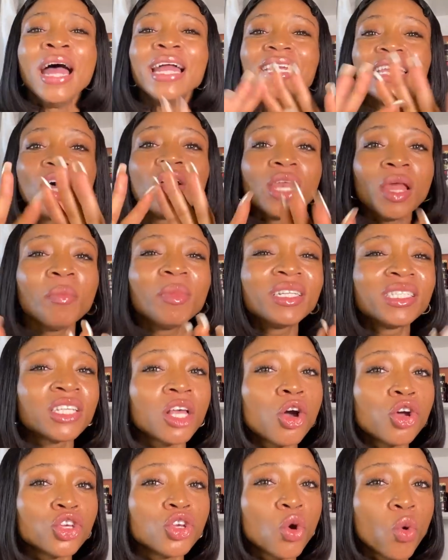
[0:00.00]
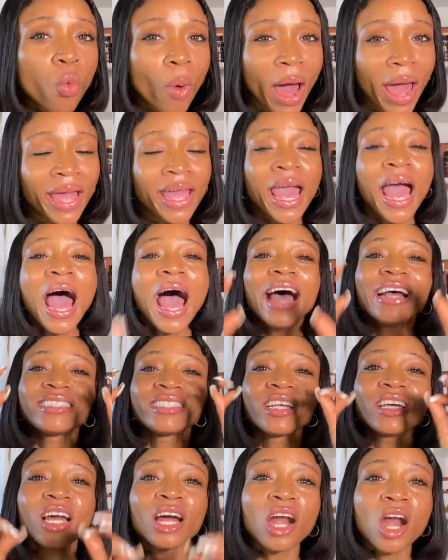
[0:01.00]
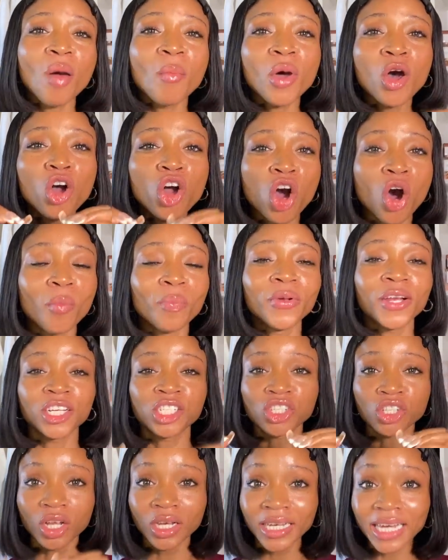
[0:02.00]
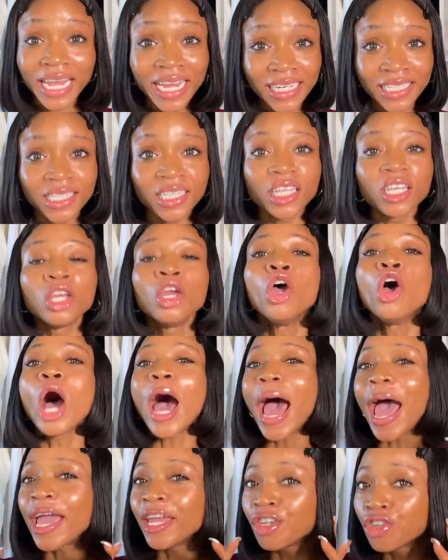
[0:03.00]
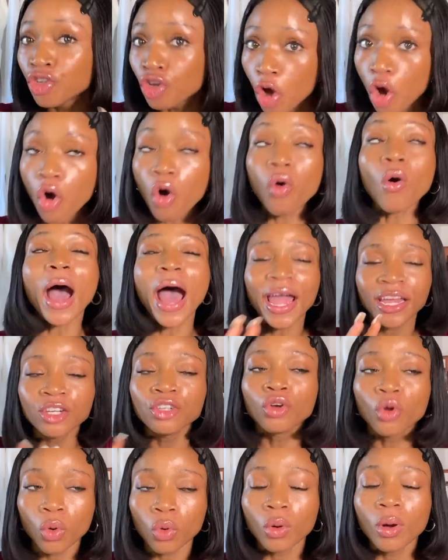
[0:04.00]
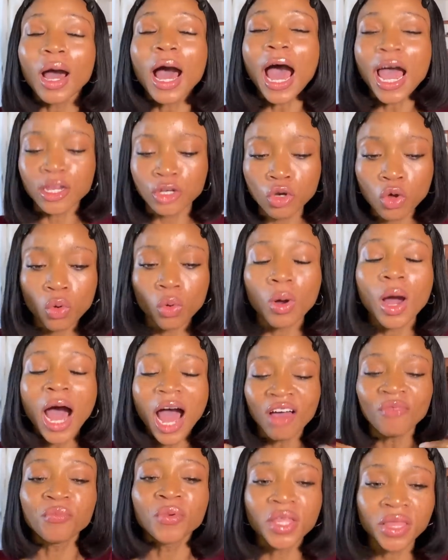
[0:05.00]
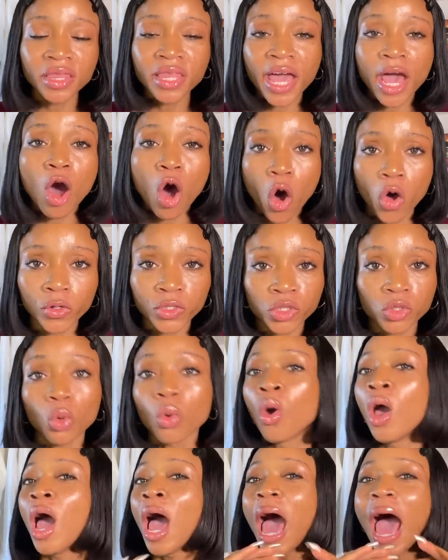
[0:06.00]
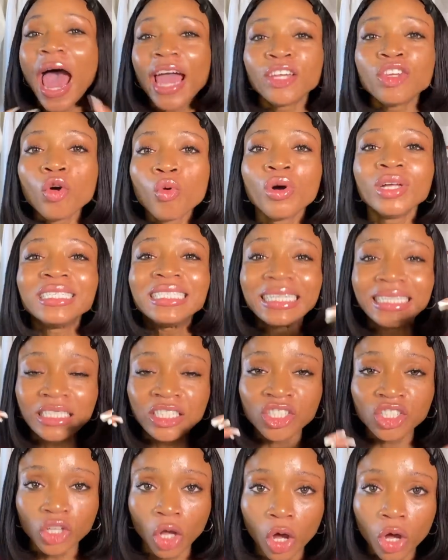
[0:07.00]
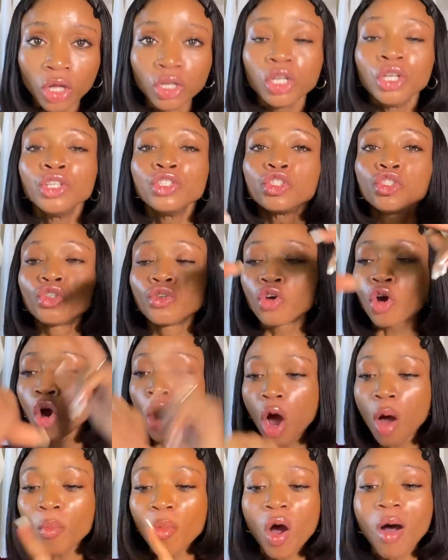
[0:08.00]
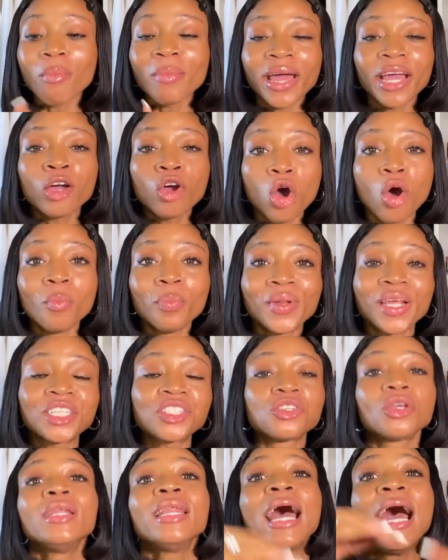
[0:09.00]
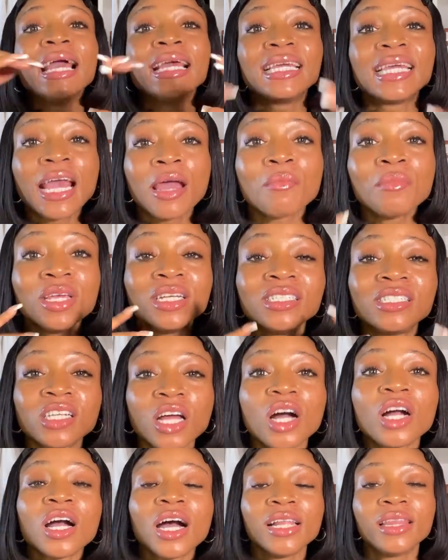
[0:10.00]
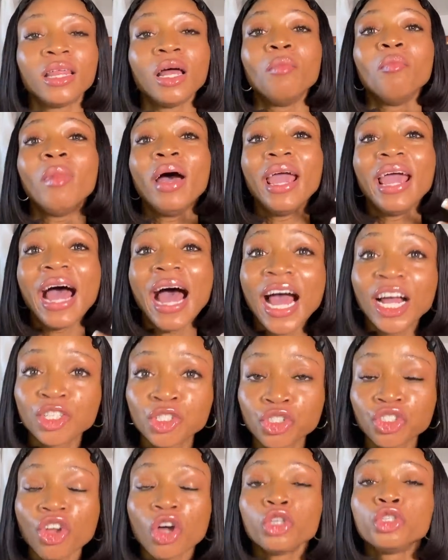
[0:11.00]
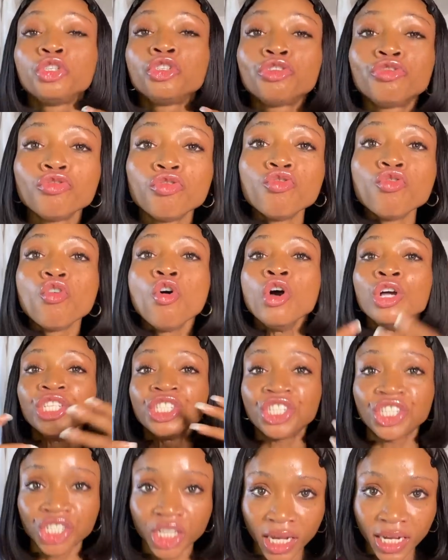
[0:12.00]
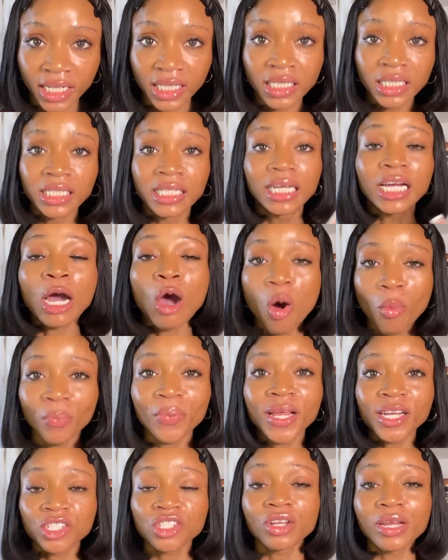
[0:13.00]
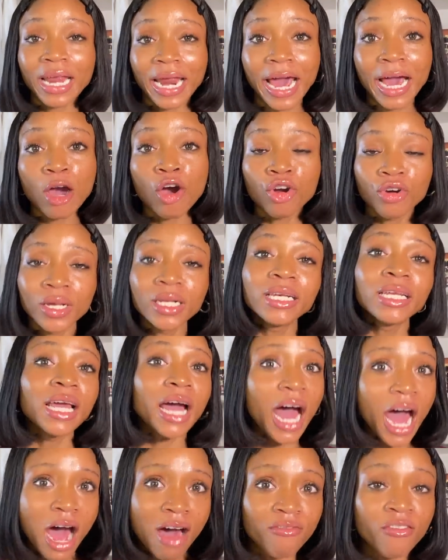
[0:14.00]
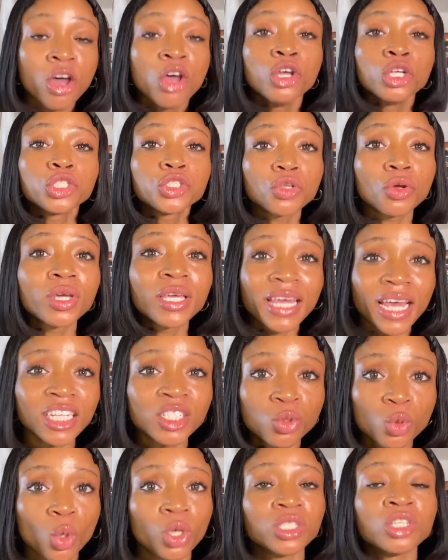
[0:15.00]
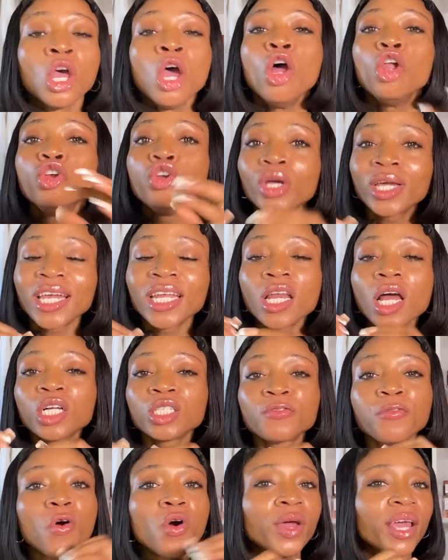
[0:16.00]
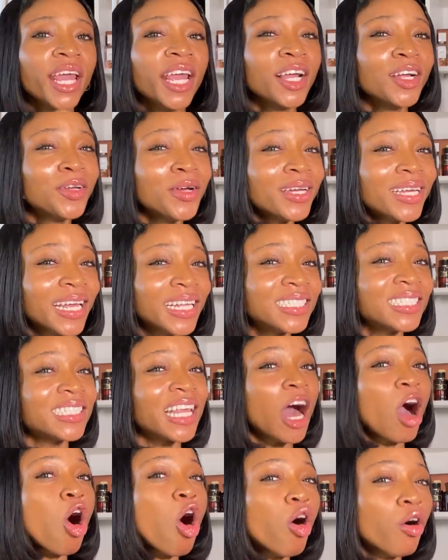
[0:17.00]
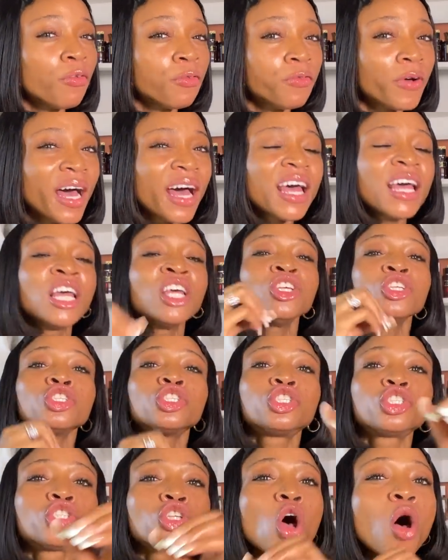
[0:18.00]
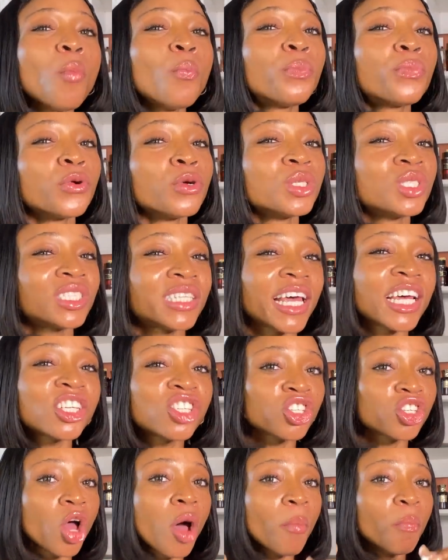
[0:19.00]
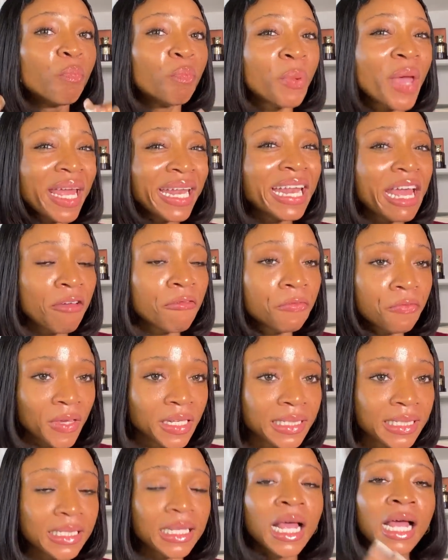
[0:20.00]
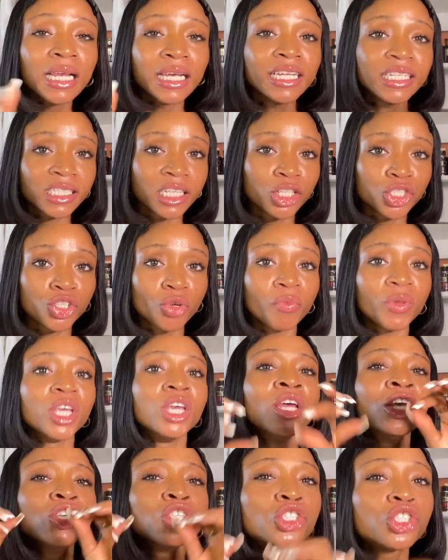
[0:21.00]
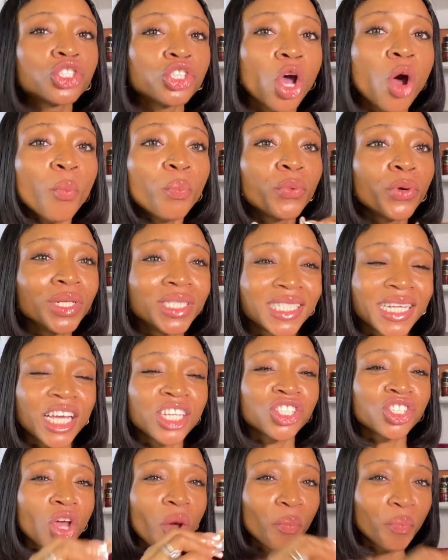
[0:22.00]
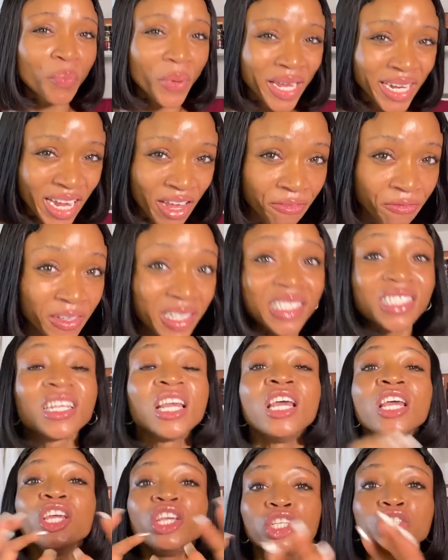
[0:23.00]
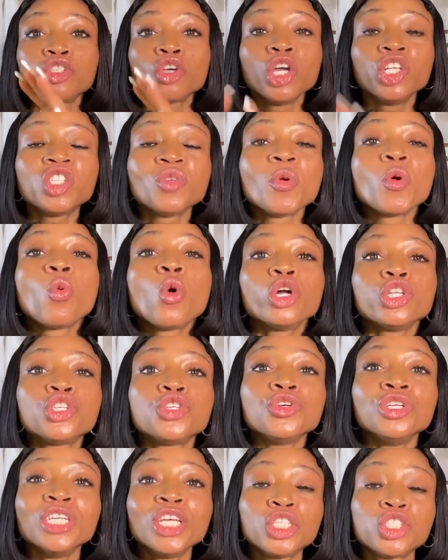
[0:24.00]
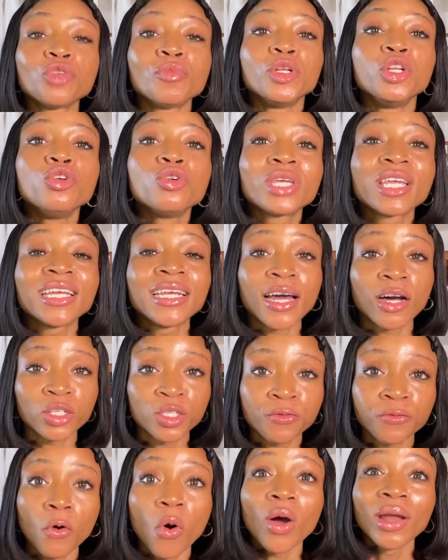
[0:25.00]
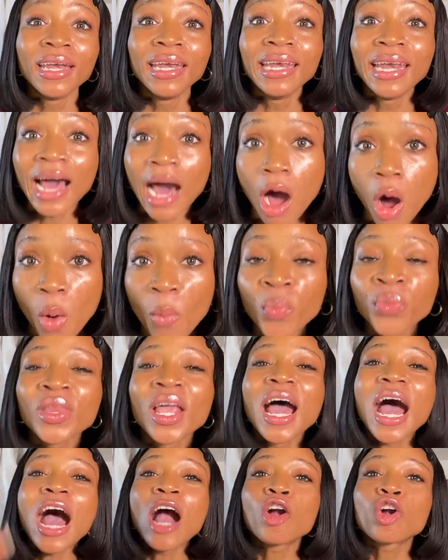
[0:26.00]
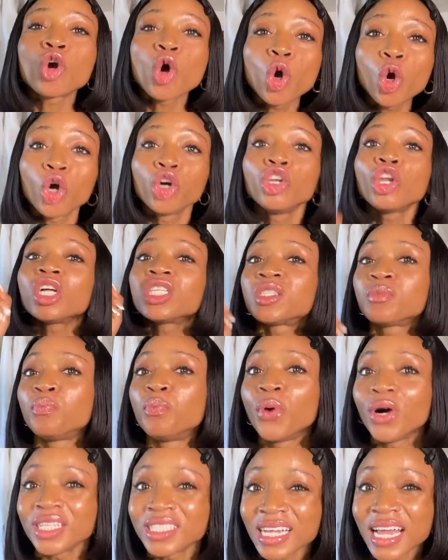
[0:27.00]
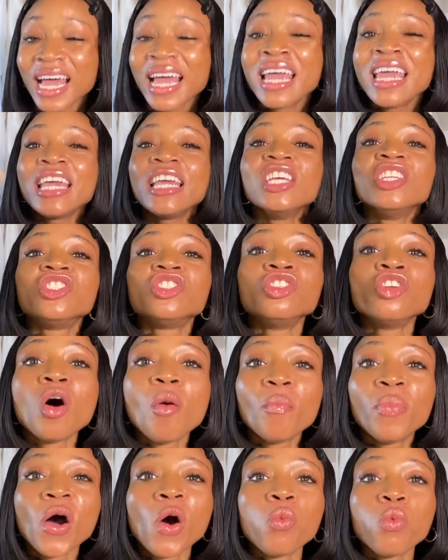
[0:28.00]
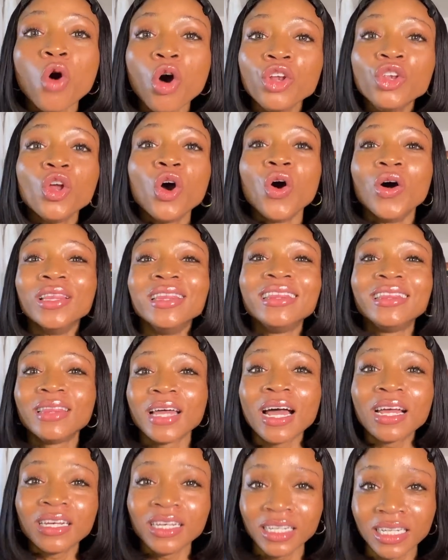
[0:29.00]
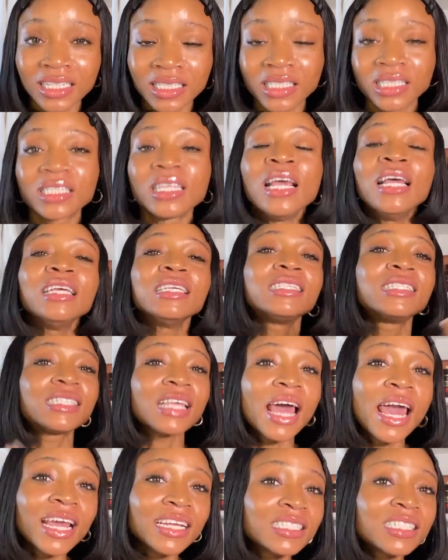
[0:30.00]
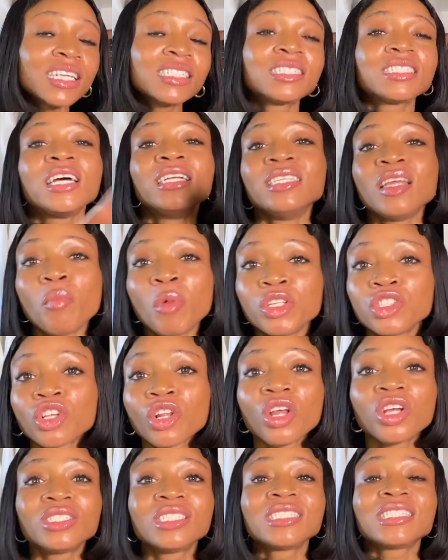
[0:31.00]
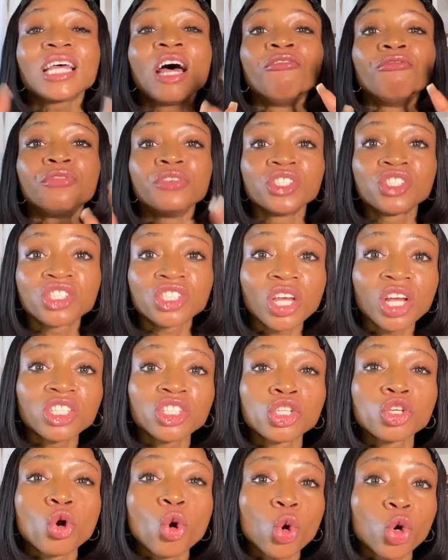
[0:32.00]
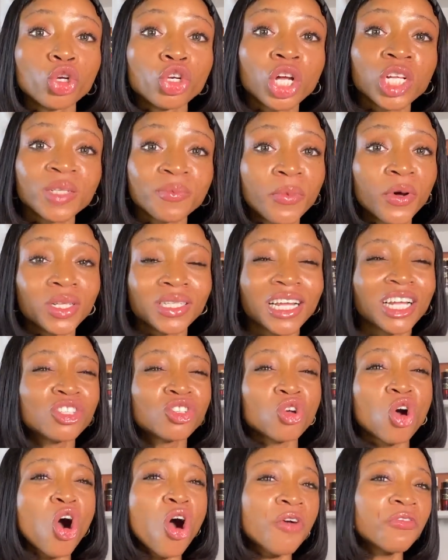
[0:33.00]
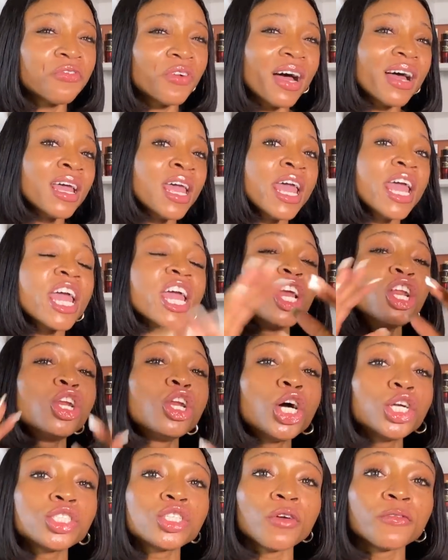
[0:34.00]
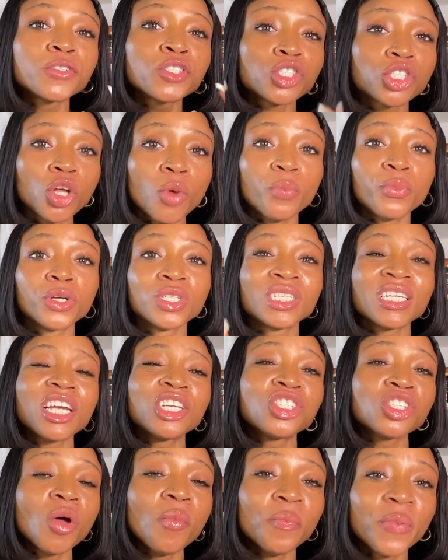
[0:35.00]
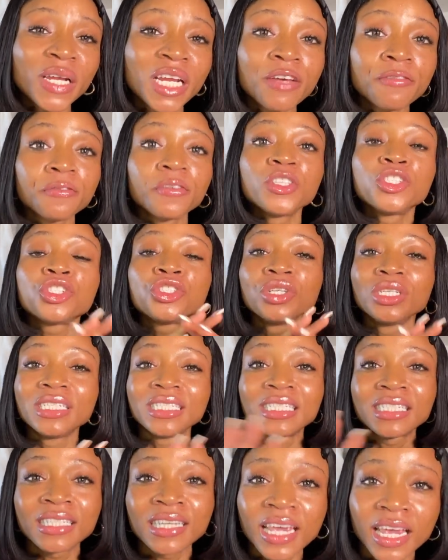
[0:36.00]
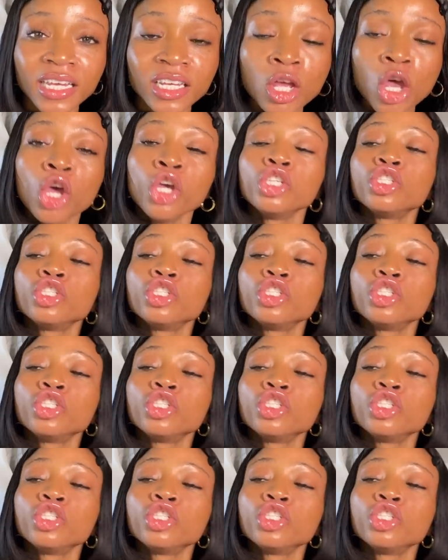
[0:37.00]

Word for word: Now, let me tell you why. As a caramel complexion lady, I know, I know, I know, I've been there also. I don't want the sun to come on my complexion and get me darker than my actual true shade, the complexion that I currently have. So guess what? Looking out for ingredients that offer some protection benefits. Listen to me, some protection benefits is going to be what you need to be looking out for now. And coconut butter is number one on that list. Scientists and dermatologists have researched coconut butter to offer a lot of sun protection benefits to the skin.